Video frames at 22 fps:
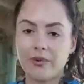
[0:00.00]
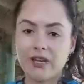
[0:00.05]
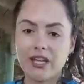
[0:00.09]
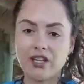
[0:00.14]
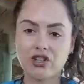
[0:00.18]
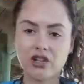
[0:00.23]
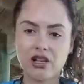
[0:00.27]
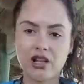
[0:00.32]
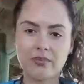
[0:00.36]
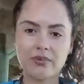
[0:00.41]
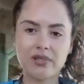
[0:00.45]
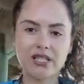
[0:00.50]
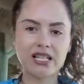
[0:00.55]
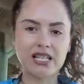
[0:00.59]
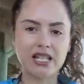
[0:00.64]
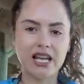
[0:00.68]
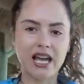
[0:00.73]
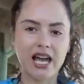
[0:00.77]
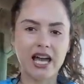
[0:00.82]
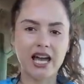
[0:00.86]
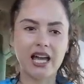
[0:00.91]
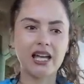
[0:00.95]
the beach club
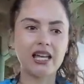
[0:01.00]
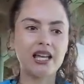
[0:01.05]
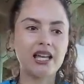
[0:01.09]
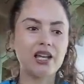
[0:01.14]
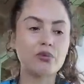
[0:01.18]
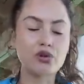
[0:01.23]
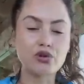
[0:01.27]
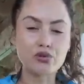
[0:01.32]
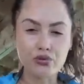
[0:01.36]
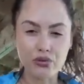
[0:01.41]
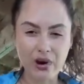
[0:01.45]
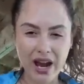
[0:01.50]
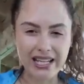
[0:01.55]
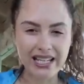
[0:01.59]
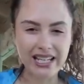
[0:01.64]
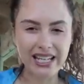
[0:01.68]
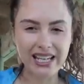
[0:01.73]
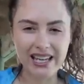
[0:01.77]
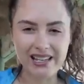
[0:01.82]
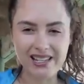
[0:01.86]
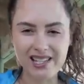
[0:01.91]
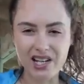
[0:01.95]
today. It was
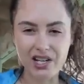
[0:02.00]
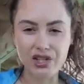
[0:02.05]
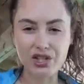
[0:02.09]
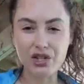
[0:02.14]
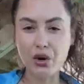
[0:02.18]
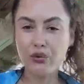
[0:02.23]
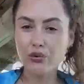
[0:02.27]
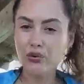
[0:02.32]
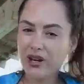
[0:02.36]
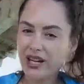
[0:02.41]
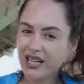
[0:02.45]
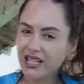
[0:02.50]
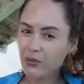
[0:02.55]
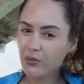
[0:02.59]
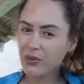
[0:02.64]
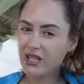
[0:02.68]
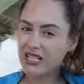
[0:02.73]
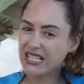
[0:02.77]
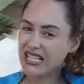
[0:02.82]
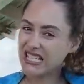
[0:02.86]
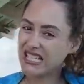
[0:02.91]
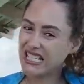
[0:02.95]
raining yesterday, so really
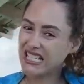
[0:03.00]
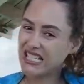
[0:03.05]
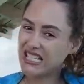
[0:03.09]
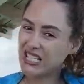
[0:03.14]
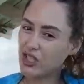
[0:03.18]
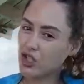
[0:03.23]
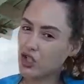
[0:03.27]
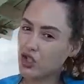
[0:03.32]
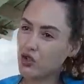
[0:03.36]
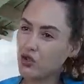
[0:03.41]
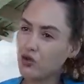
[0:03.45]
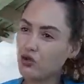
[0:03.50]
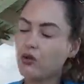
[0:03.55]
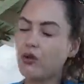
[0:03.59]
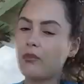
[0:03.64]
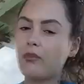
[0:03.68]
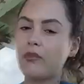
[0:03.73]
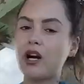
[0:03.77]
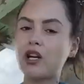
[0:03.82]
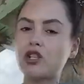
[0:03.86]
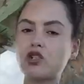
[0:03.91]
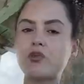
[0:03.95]
we didn't do
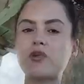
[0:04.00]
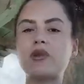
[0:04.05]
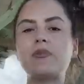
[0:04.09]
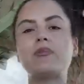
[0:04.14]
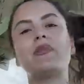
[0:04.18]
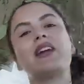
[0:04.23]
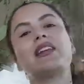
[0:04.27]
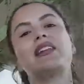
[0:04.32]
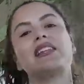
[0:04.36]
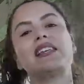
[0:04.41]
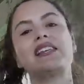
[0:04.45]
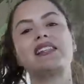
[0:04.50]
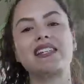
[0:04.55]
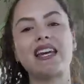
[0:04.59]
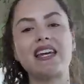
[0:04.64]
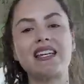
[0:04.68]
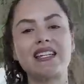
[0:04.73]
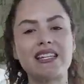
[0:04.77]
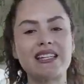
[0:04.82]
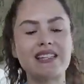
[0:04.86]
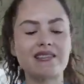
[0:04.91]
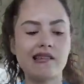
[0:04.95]
much. We mainly
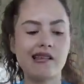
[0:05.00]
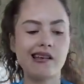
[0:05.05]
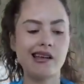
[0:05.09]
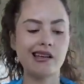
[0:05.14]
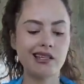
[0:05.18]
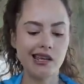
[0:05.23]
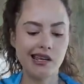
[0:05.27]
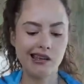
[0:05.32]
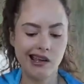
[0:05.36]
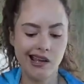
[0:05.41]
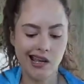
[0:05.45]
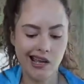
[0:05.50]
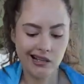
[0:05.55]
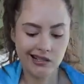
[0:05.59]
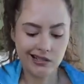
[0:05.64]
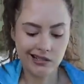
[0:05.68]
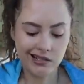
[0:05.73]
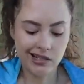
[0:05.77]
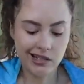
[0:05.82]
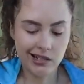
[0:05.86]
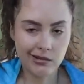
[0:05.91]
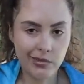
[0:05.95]
stayed inside.
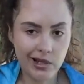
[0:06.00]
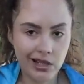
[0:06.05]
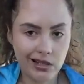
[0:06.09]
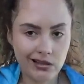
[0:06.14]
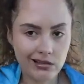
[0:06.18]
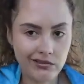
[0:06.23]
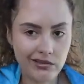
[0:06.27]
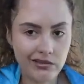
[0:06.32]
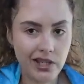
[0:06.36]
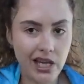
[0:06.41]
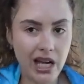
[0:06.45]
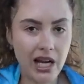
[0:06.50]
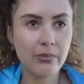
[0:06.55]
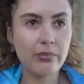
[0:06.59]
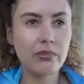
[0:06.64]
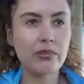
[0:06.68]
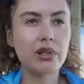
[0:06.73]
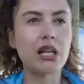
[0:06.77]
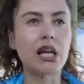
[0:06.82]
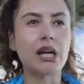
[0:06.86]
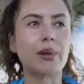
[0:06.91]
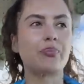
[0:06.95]
Did a bit of
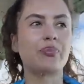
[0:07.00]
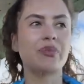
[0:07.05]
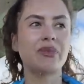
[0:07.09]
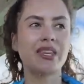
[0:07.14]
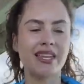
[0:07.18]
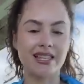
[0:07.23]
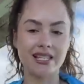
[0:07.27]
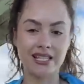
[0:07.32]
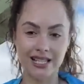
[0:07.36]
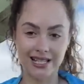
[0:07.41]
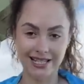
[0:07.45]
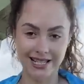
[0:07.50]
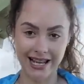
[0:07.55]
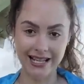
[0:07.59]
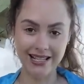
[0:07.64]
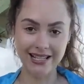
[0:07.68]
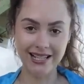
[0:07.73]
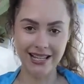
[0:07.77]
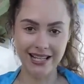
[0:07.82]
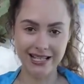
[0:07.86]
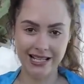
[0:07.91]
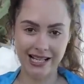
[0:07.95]
gambling. There's a
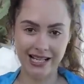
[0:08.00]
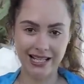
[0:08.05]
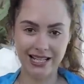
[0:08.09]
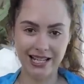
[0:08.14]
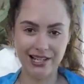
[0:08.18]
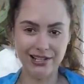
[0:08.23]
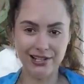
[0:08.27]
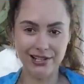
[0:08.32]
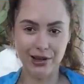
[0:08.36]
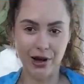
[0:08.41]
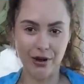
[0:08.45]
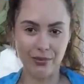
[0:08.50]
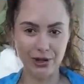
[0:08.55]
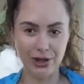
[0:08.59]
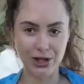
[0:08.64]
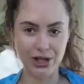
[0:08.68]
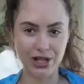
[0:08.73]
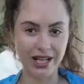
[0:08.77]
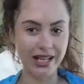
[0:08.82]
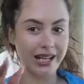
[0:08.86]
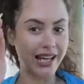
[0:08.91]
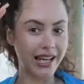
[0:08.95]
Sex and the City slot
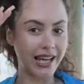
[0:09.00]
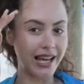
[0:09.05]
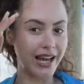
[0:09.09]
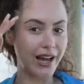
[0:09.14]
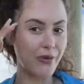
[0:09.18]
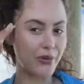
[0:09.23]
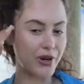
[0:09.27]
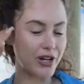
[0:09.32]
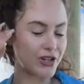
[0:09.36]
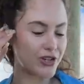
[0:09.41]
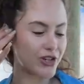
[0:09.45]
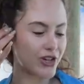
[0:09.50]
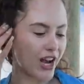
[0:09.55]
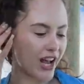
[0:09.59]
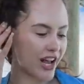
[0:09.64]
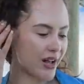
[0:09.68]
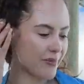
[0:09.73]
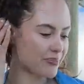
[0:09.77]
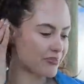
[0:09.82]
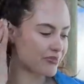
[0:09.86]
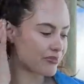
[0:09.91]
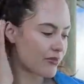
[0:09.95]
machine here, which
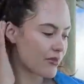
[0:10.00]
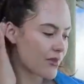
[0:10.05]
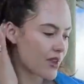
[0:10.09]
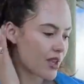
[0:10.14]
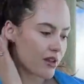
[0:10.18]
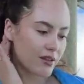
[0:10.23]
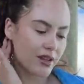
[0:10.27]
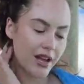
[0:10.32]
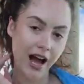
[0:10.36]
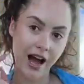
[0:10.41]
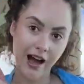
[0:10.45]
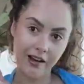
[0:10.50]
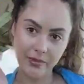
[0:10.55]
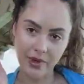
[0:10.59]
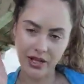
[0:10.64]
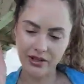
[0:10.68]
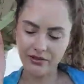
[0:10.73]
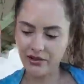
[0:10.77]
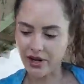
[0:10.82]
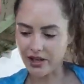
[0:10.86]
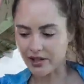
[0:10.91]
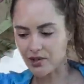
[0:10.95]
I've
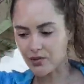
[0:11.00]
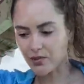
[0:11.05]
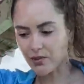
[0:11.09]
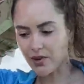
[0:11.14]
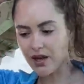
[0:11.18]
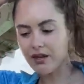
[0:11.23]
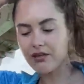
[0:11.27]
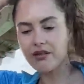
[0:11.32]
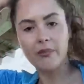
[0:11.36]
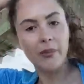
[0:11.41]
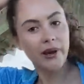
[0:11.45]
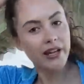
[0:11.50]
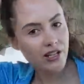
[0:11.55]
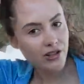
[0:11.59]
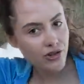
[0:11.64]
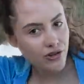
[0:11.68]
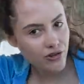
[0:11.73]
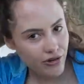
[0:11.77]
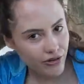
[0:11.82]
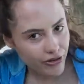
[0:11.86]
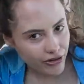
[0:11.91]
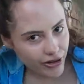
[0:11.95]
made friends with.
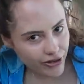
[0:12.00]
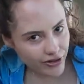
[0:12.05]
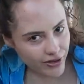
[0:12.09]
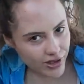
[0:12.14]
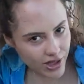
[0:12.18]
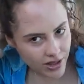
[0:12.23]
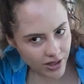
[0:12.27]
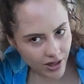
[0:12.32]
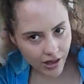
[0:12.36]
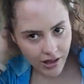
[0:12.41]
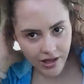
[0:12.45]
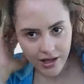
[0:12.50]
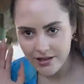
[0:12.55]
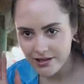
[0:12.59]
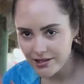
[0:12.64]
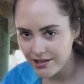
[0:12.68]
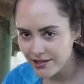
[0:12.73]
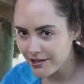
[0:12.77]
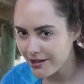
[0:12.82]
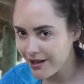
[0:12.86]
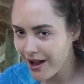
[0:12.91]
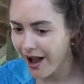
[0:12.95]

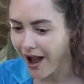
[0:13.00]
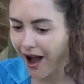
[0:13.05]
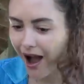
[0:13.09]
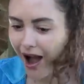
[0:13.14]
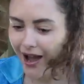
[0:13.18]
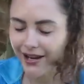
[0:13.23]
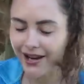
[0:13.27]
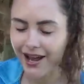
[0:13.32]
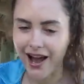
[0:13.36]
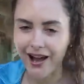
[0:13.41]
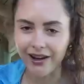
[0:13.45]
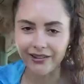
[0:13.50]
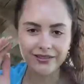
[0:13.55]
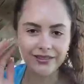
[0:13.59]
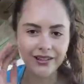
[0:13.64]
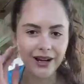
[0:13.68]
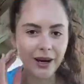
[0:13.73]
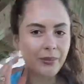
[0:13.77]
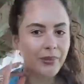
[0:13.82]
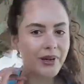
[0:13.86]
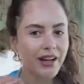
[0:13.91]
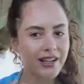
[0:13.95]
$150. I know,
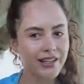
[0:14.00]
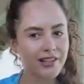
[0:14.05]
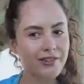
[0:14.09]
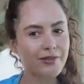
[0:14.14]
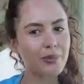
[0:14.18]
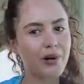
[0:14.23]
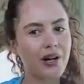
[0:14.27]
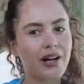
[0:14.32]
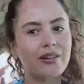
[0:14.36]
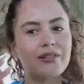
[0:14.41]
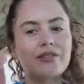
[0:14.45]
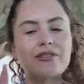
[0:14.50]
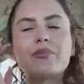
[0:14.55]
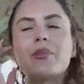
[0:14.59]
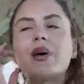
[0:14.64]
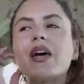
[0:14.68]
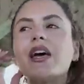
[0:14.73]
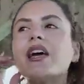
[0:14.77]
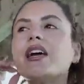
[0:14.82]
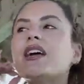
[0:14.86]
I'm kind of proud of me.